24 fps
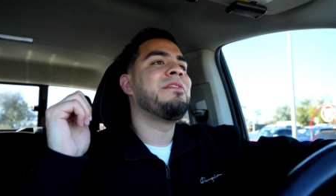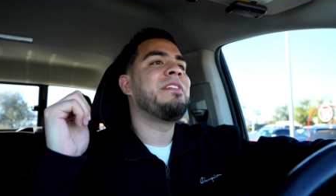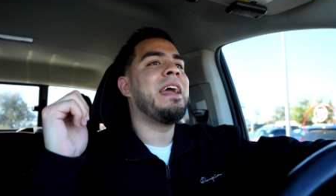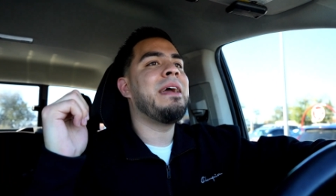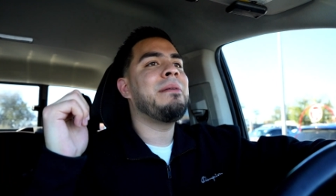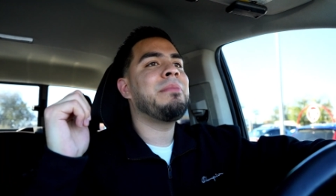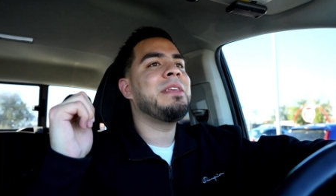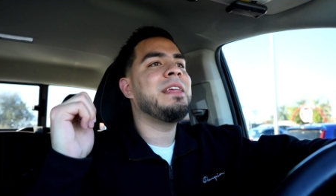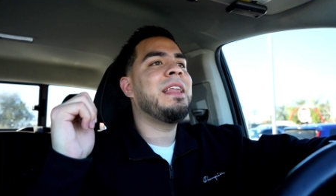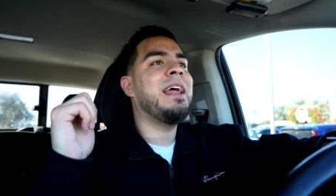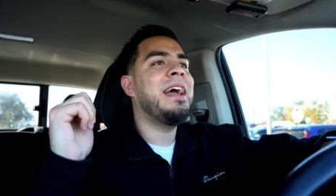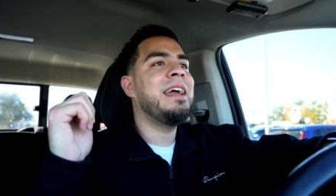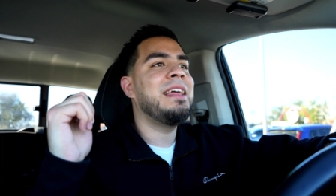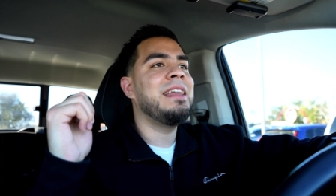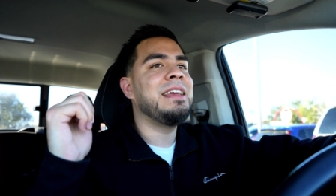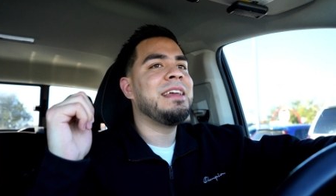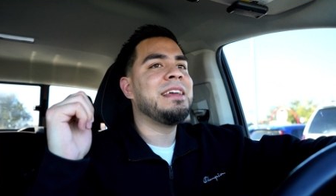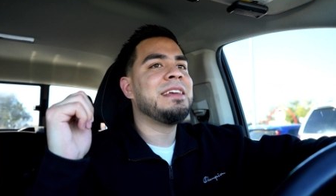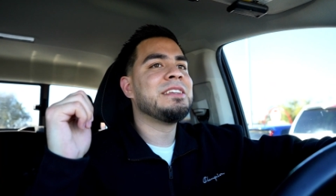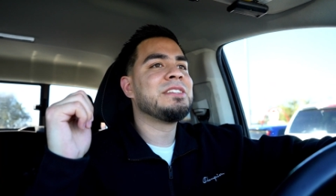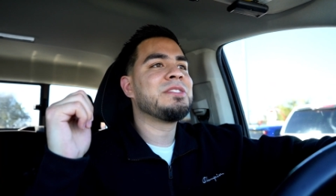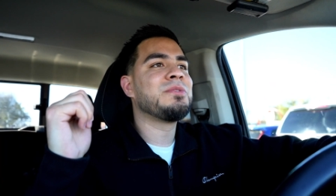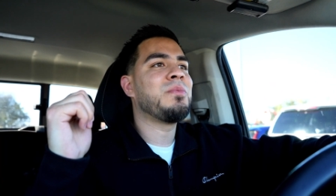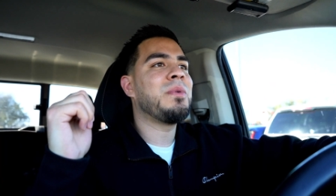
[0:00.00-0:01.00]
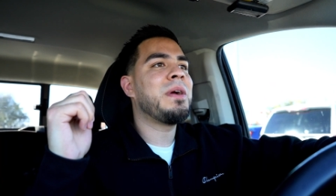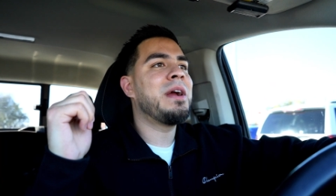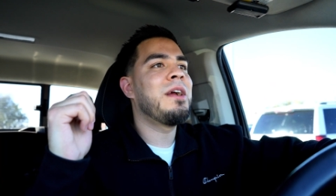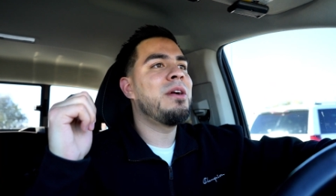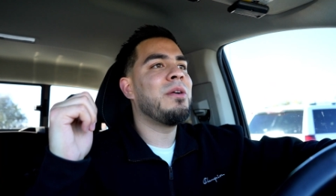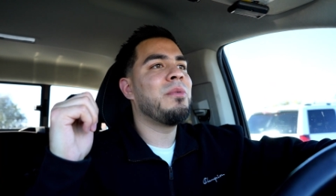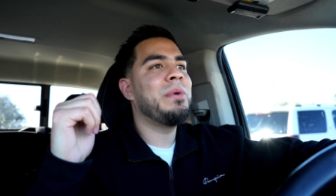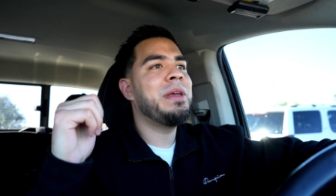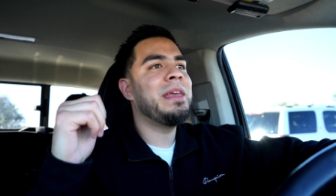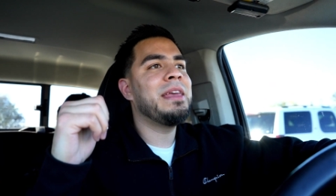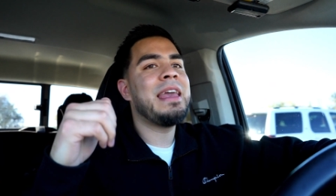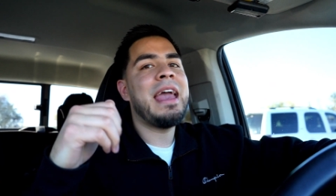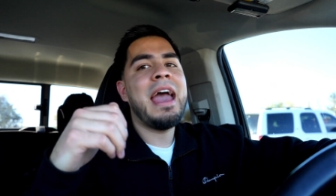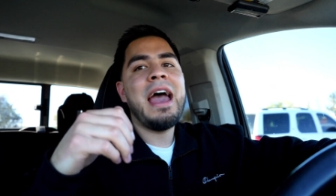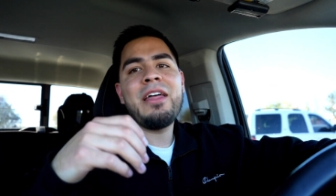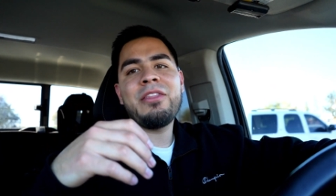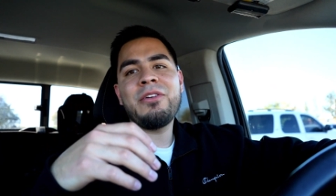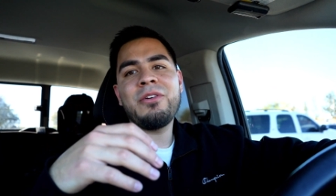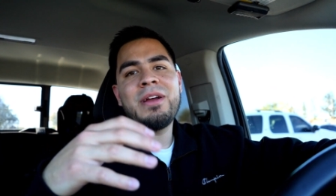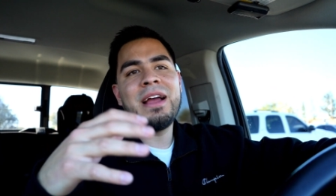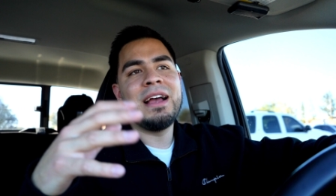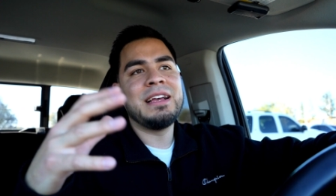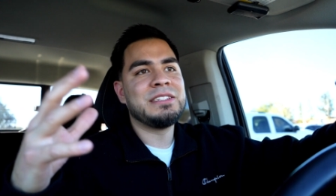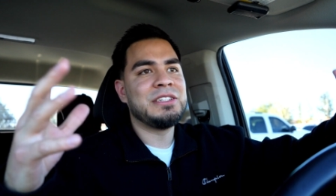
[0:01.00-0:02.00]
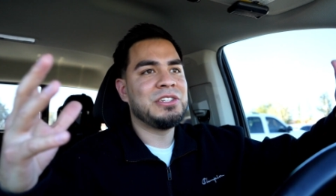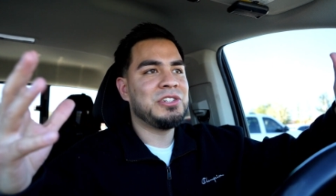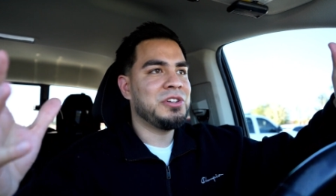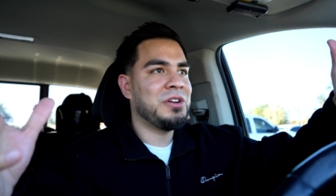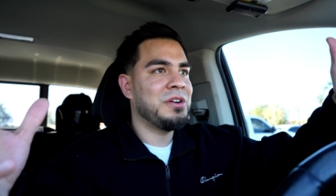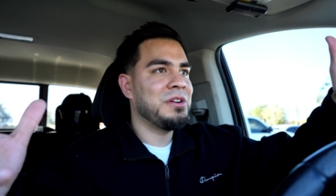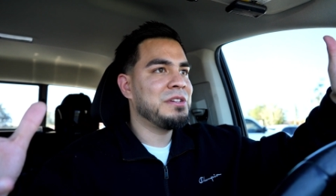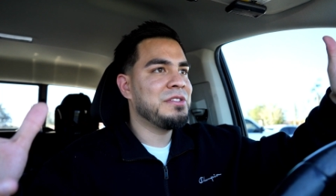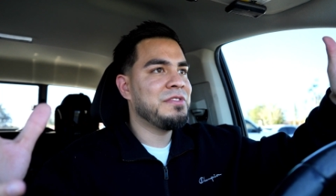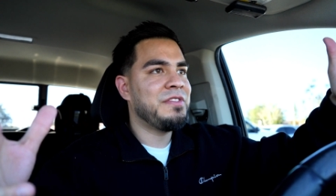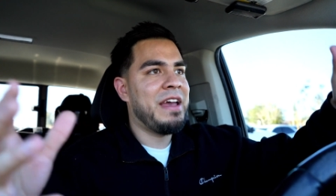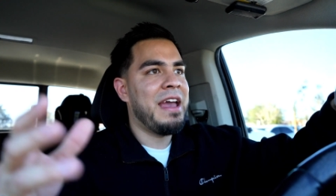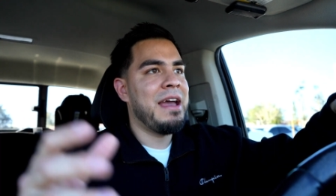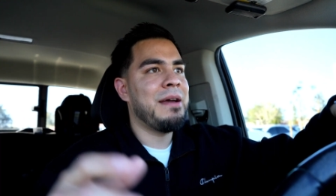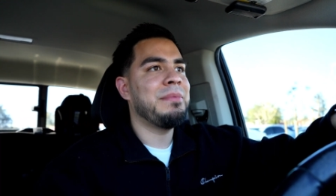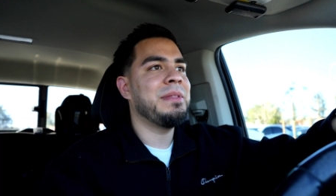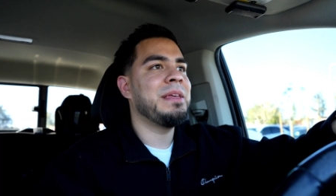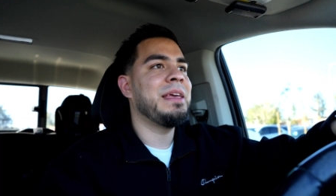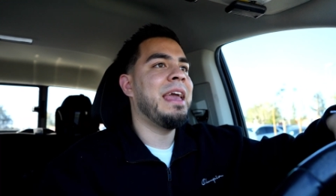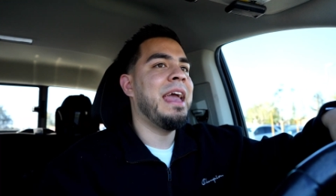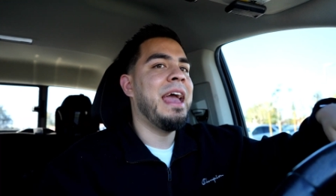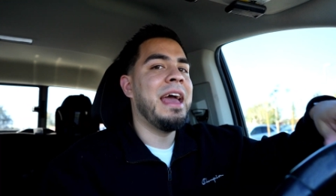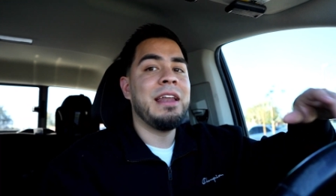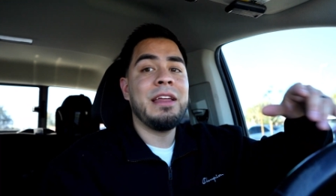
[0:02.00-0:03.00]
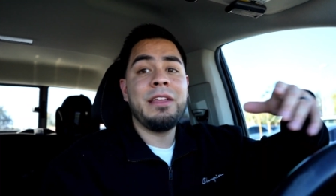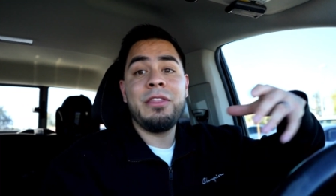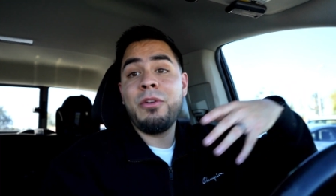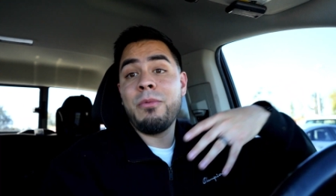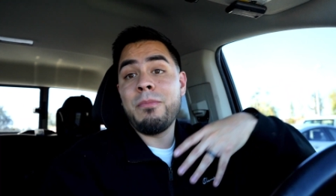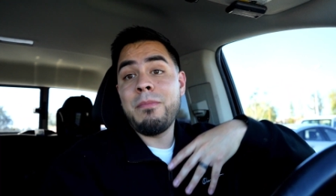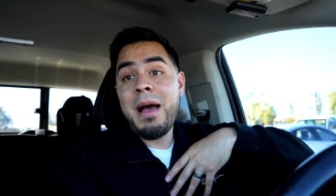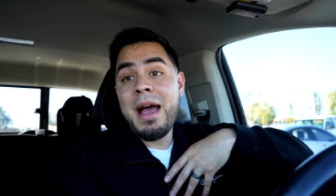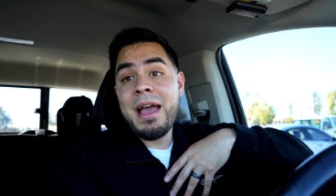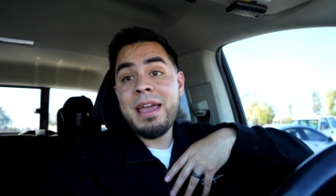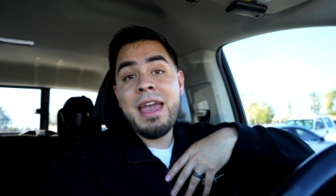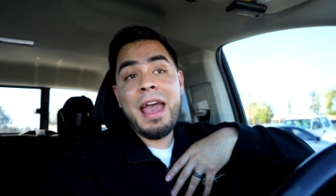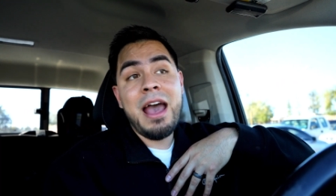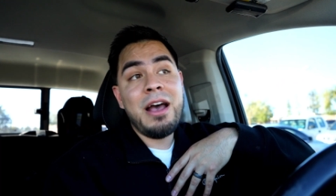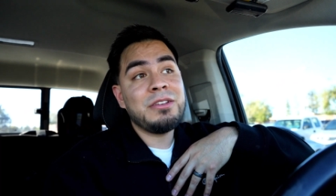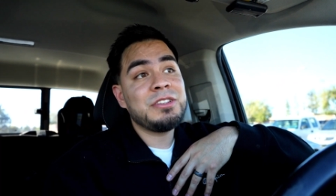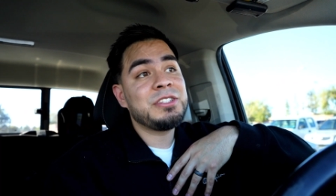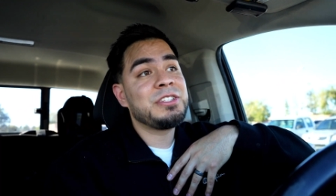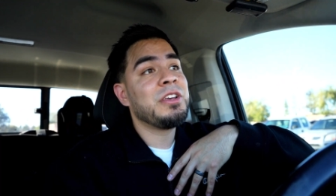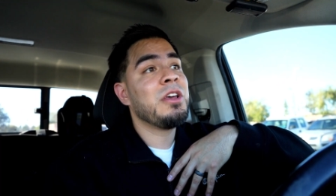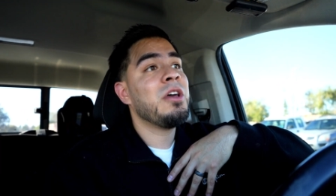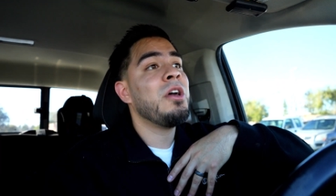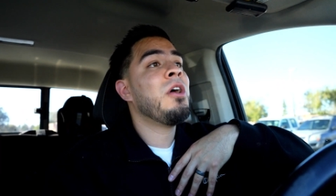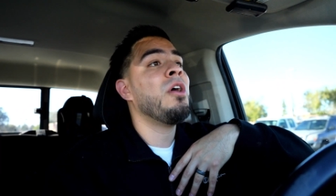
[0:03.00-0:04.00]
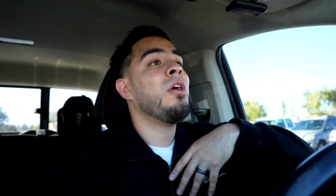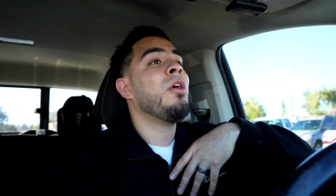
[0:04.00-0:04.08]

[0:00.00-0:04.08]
Family night is where we gather as a church family at either my house